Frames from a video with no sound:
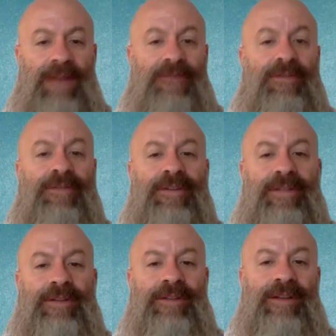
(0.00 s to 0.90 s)
if you feel
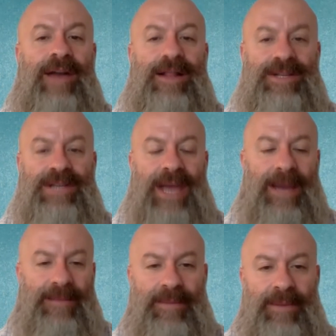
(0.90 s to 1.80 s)
there's a knowledge
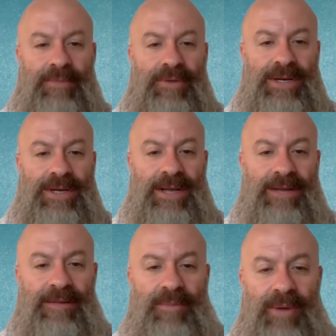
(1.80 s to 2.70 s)
gap to be bridged at
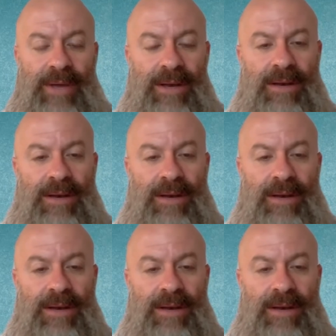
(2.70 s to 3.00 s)
this point?